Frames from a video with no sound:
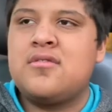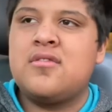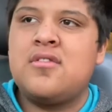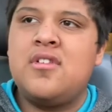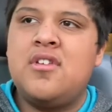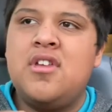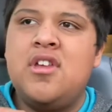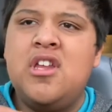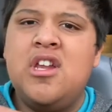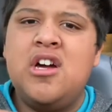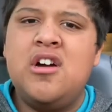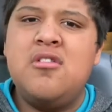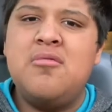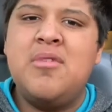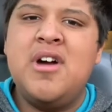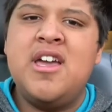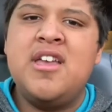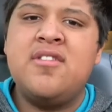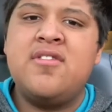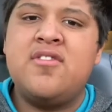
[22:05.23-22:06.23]

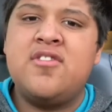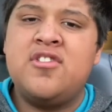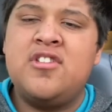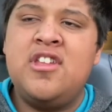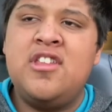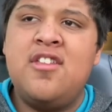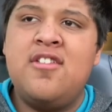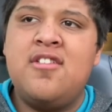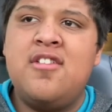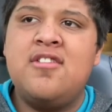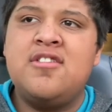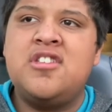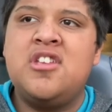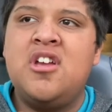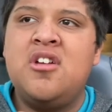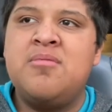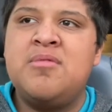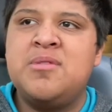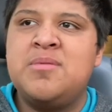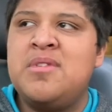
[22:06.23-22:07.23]
My journey to
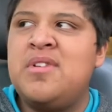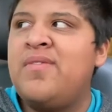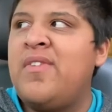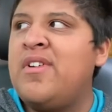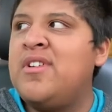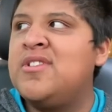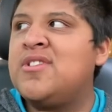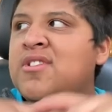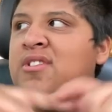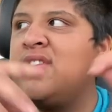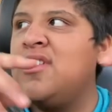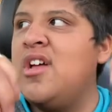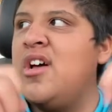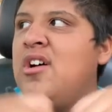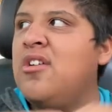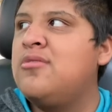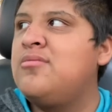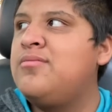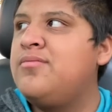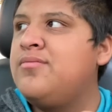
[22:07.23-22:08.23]
YouTube has been a very
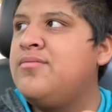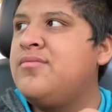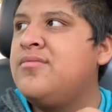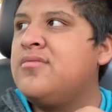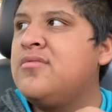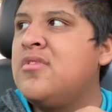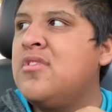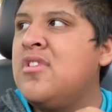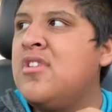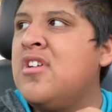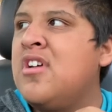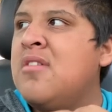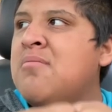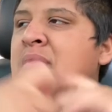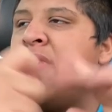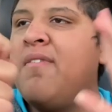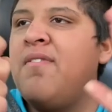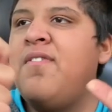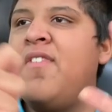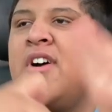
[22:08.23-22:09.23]
slow
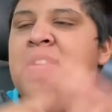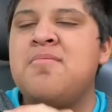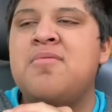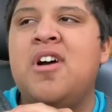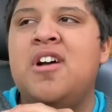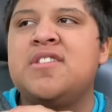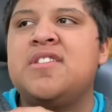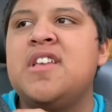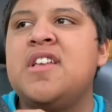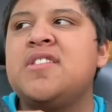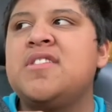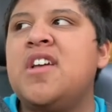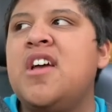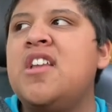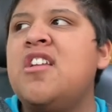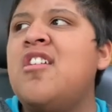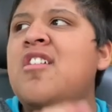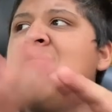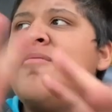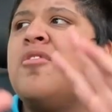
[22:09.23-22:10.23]
but fun process. I
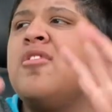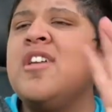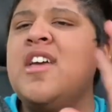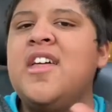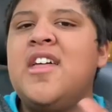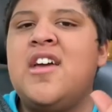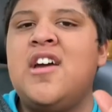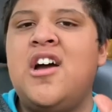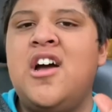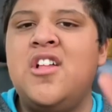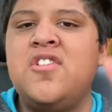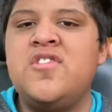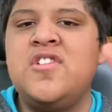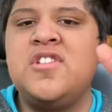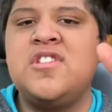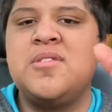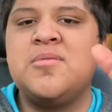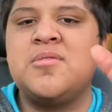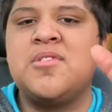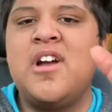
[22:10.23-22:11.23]
know I'm only at
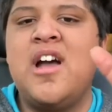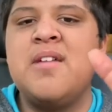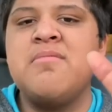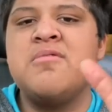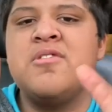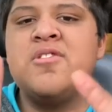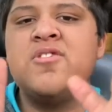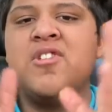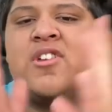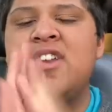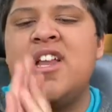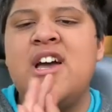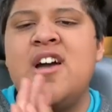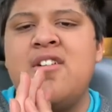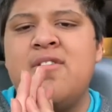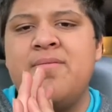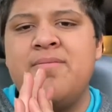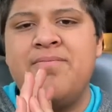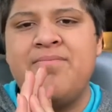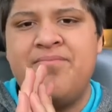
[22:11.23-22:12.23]
100 subscribers right now,
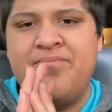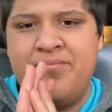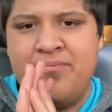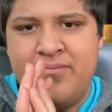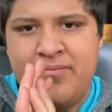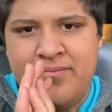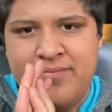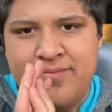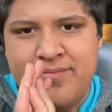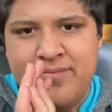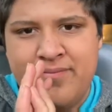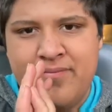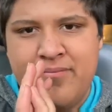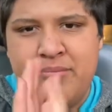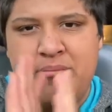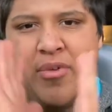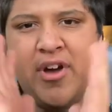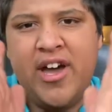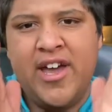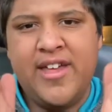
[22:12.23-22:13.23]

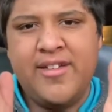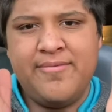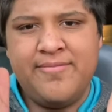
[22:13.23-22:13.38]
but